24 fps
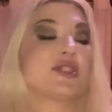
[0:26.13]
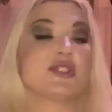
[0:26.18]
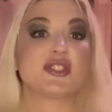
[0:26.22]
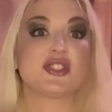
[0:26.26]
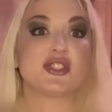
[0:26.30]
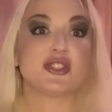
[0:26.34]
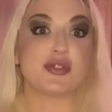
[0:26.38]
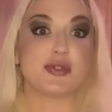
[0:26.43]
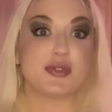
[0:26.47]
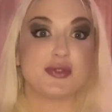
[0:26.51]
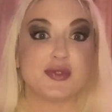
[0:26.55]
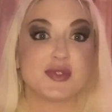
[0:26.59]

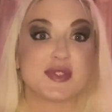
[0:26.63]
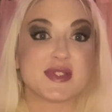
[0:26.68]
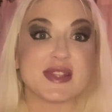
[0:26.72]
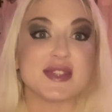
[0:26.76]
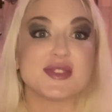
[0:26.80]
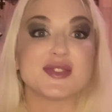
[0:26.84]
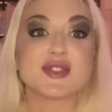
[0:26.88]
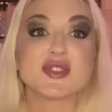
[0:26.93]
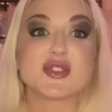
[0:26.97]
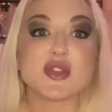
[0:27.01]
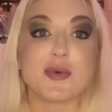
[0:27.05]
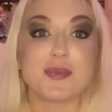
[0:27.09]
shoes and
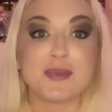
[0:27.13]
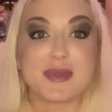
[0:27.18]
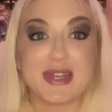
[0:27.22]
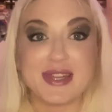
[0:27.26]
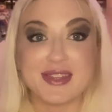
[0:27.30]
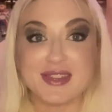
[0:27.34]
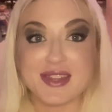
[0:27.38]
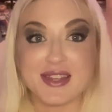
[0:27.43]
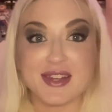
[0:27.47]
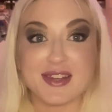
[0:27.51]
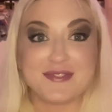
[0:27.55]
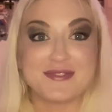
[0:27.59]
so many
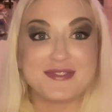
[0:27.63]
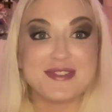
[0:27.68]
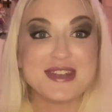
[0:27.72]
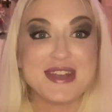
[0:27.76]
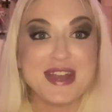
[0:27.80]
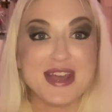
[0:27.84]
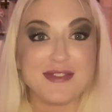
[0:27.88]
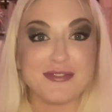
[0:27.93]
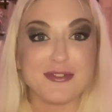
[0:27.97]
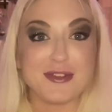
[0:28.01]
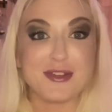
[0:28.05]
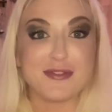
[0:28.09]
that I've
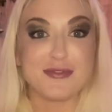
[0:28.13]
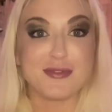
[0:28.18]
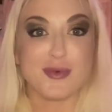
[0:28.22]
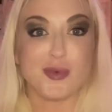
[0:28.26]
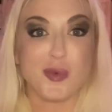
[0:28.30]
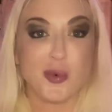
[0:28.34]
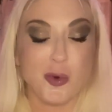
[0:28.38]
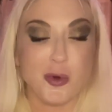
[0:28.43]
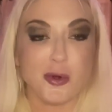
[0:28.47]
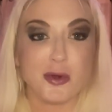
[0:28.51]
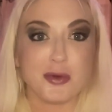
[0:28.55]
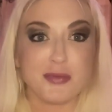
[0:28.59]
never even
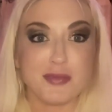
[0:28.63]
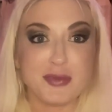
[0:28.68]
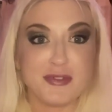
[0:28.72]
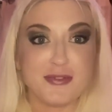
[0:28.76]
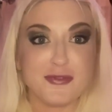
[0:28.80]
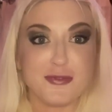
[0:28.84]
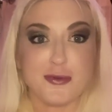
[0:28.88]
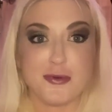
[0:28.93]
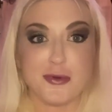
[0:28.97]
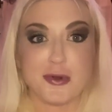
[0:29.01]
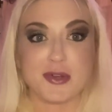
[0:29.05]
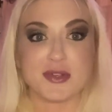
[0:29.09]
worn
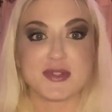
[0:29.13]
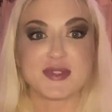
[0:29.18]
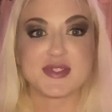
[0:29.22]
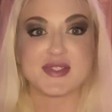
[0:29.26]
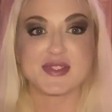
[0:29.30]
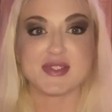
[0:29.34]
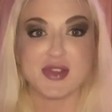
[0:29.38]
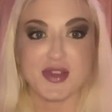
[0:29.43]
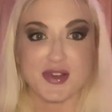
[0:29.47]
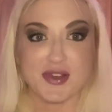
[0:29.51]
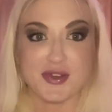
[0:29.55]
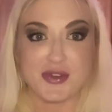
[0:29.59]
before.
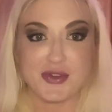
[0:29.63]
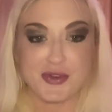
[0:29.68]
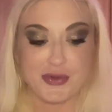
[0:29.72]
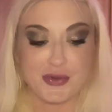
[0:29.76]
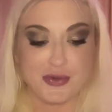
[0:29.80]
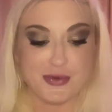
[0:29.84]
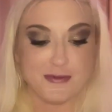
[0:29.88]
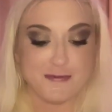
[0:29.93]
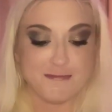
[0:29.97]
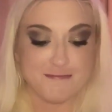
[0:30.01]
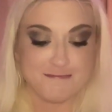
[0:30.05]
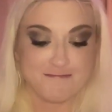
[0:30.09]
So
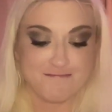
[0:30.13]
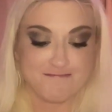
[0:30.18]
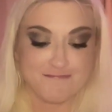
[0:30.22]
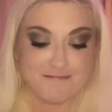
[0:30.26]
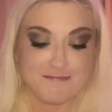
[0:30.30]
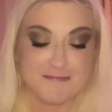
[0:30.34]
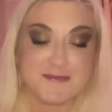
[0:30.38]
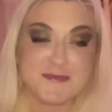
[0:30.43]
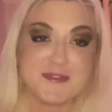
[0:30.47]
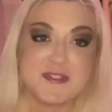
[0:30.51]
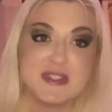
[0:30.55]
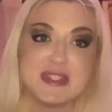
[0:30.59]

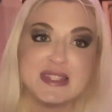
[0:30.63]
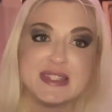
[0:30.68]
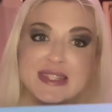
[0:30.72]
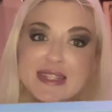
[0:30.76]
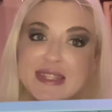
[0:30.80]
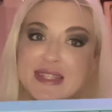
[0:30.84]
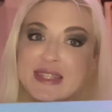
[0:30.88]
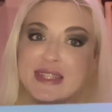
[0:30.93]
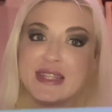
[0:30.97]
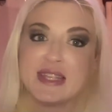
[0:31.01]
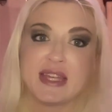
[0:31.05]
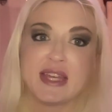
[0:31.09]

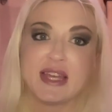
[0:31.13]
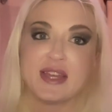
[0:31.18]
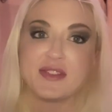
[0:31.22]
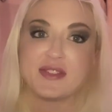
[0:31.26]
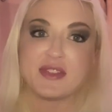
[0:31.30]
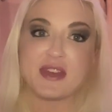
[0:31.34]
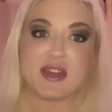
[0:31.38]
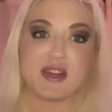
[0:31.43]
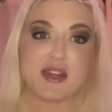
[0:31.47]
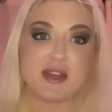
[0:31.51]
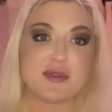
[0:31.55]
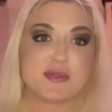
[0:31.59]

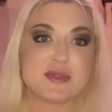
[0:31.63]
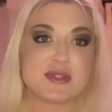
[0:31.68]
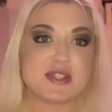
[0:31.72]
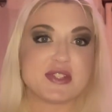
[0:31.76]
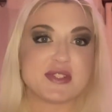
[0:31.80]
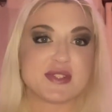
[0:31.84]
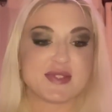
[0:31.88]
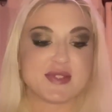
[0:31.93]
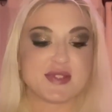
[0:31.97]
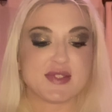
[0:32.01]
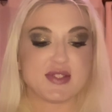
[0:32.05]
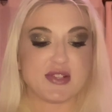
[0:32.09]
thought I would
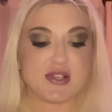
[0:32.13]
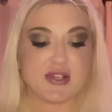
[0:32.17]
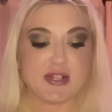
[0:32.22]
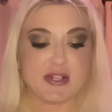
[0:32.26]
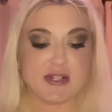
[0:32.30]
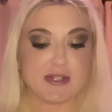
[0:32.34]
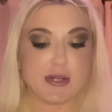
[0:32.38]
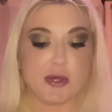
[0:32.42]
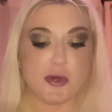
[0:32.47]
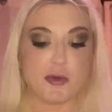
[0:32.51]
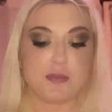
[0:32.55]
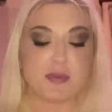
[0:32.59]
just start
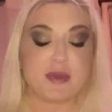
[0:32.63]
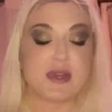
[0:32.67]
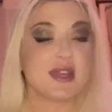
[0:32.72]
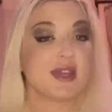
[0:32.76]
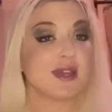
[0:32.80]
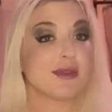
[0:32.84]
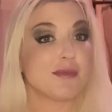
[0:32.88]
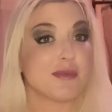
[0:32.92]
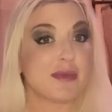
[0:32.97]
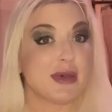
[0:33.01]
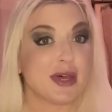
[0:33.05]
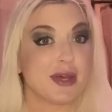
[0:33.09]
opening
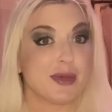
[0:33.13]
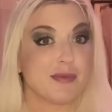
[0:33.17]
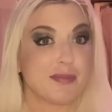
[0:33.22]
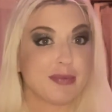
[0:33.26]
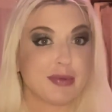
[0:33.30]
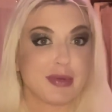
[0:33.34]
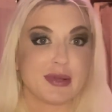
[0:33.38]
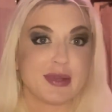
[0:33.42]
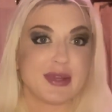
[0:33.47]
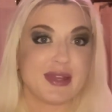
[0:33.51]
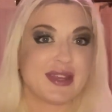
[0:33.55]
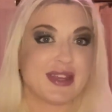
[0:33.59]
them up
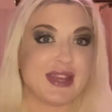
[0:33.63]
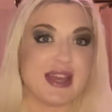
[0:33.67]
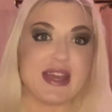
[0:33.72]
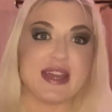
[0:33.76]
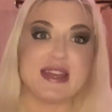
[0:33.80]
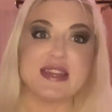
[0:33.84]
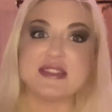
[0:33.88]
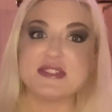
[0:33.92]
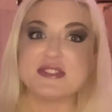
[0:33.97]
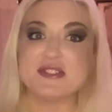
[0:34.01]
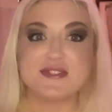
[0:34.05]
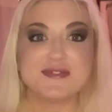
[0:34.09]

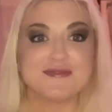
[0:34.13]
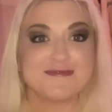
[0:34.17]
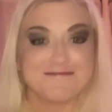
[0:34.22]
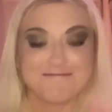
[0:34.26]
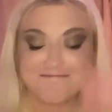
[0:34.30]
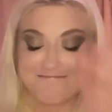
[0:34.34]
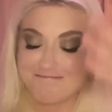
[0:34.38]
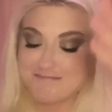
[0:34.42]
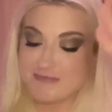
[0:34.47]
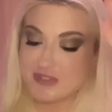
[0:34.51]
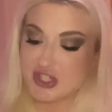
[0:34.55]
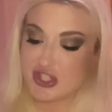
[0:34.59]
and
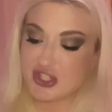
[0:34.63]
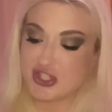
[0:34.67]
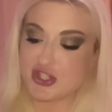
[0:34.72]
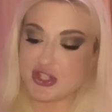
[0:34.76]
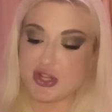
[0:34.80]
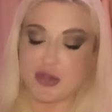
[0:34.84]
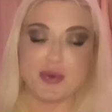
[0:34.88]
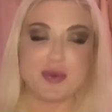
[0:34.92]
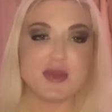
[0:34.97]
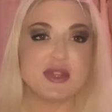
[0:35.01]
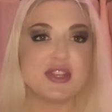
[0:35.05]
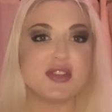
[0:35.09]

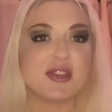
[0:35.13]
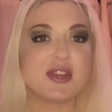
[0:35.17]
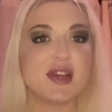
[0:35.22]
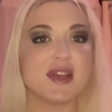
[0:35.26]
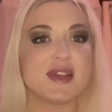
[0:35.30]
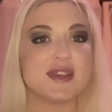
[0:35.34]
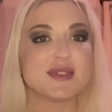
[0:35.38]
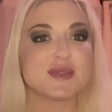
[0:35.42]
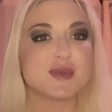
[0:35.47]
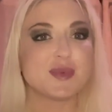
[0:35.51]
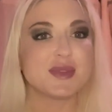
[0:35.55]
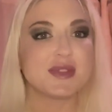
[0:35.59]
showing you
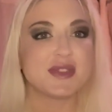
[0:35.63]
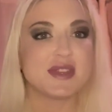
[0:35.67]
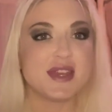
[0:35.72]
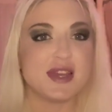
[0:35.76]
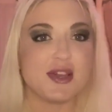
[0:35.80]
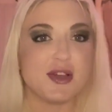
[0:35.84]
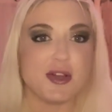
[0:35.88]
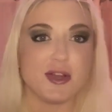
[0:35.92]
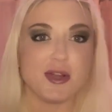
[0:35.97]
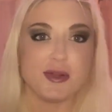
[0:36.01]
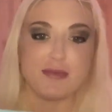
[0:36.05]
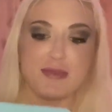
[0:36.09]
guys what they
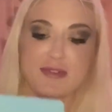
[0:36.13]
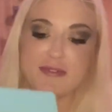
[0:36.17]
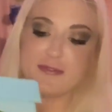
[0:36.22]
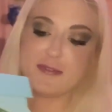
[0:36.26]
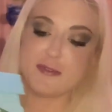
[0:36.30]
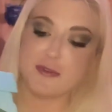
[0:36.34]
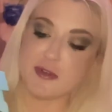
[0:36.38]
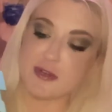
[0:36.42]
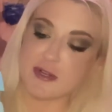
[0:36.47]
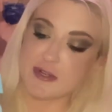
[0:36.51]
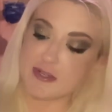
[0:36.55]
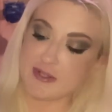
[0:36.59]
are
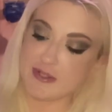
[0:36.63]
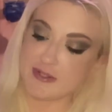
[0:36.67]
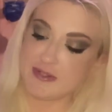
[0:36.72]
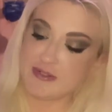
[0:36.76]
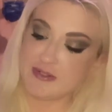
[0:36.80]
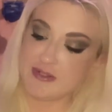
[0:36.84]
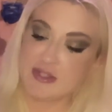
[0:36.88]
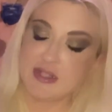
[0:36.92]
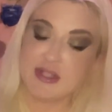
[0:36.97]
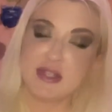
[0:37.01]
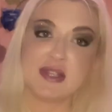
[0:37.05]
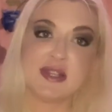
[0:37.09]
before
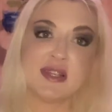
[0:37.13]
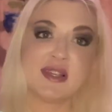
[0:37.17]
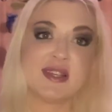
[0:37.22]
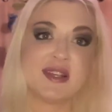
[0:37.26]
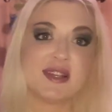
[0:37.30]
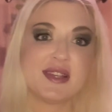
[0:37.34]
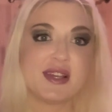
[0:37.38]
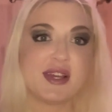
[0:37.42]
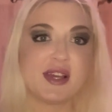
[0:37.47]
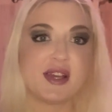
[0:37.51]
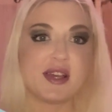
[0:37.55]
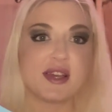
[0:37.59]

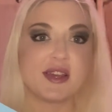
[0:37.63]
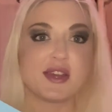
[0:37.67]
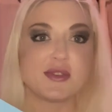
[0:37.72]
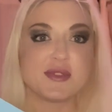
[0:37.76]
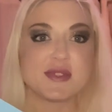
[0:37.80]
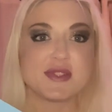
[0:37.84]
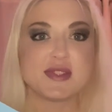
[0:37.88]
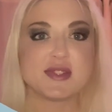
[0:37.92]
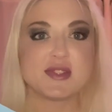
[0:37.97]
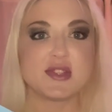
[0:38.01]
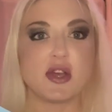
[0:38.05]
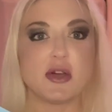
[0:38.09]
I go
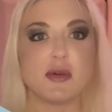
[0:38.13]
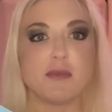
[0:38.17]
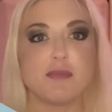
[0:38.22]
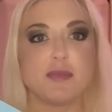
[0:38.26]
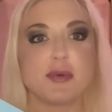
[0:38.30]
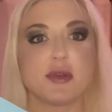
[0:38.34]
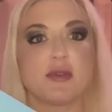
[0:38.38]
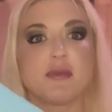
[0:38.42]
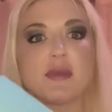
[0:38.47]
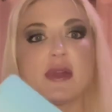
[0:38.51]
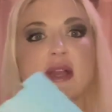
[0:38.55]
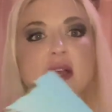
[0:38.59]
stomping
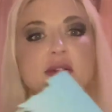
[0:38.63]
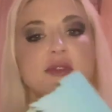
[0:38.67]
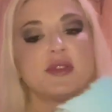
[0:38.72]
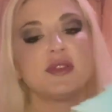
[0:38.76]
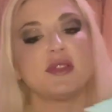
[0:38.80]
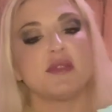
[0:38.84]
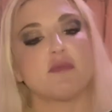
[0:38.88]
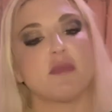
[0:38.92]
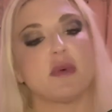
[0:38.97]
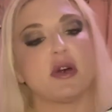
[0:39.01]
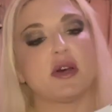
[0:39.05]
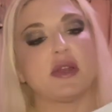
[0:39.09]
around in the
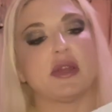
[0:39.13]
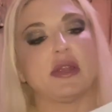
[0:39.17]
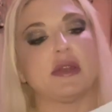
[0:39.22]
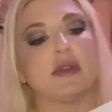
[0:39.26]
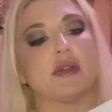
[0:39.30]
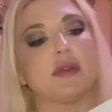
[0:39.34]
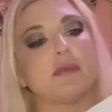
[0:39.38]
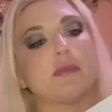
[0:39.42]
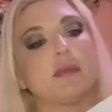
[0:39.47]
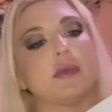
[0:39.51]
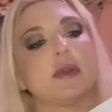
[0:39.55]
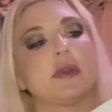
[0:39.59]
mud in
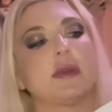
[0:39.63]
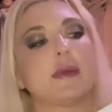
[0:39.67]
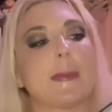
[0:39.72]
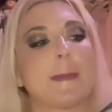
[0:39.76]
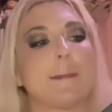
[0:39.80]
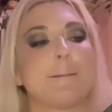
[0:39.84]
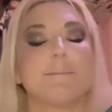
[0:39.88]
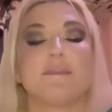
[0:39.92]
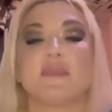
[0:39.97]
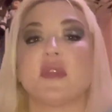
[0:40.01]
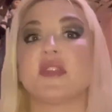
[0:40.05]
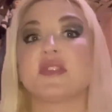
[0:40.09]
them.
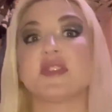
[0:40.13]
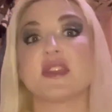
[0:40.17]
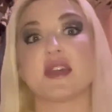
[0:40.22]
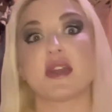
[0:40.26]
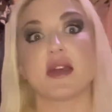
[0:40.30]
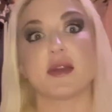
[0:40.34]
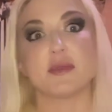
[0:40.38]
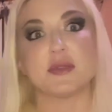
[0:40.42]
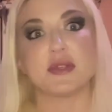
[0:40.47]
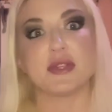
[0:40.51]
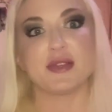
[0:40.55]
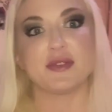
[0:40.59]
Not that I
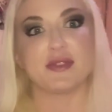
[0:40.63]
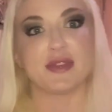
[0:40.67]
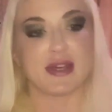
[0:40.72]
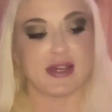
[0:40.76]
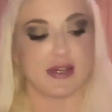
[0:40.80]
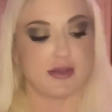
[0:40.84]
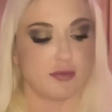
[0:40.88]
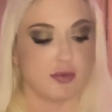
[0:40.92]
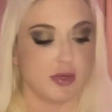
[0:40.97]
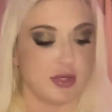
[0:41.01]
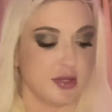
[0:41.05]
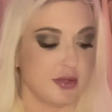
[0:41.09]
would do that.
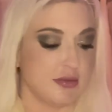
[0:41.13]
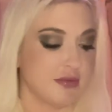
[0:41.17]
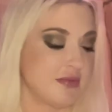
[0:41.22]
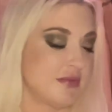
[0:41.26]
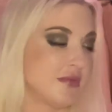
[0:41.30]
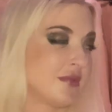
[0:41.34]
Well,